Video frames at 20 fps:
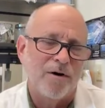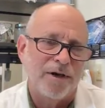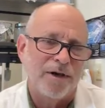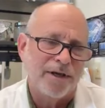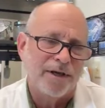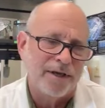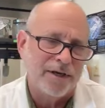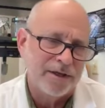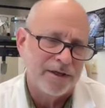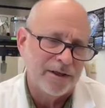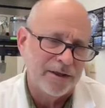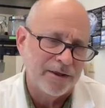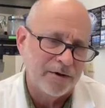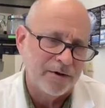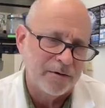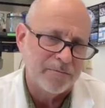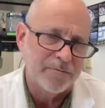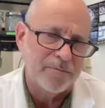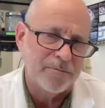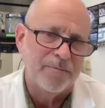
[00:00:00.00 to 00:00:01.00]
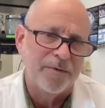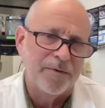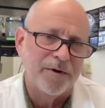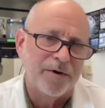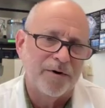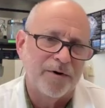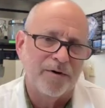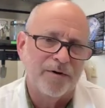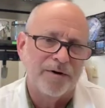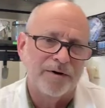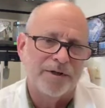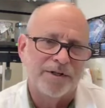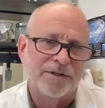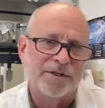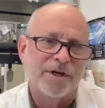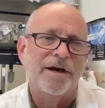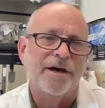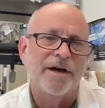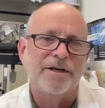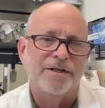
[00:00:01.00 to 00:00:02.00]
They're
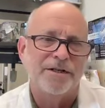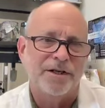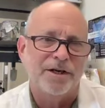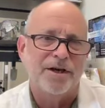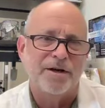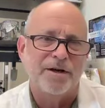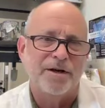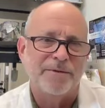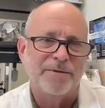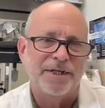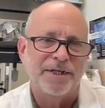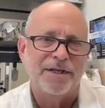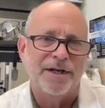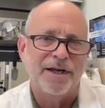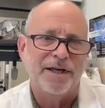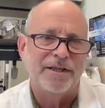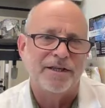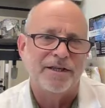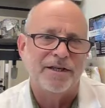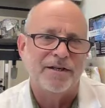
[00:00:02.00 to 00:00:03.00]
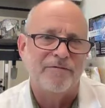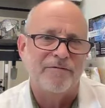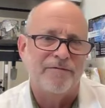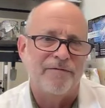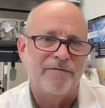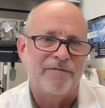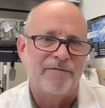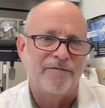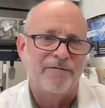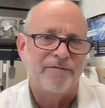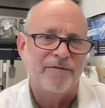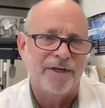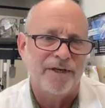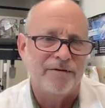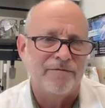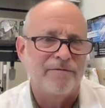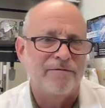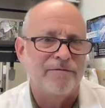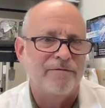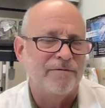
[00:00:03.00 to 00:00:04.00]
designed to cut up DNA
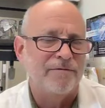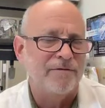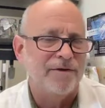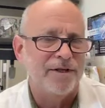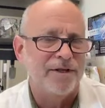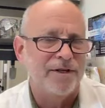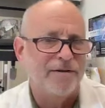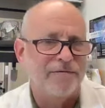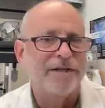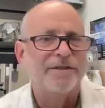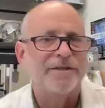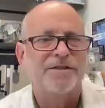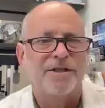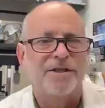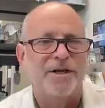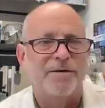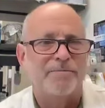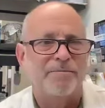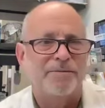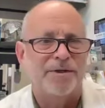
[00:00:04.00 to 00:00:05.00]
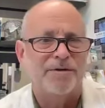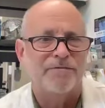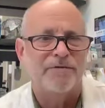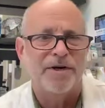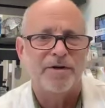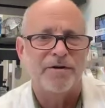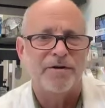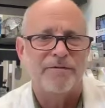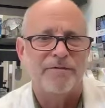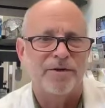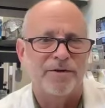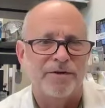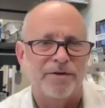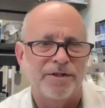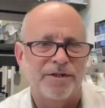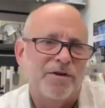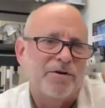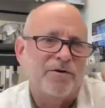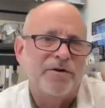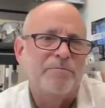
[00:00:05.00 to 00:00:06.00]
that infects them to fight off
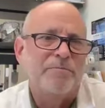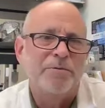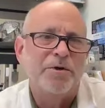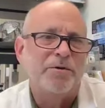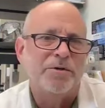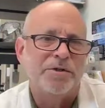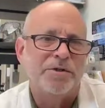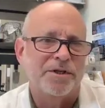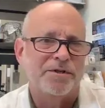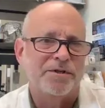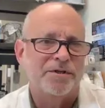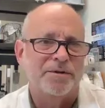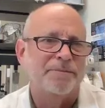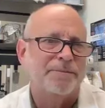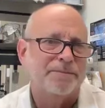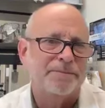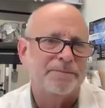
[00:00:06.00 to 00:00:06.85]
it's their immune system.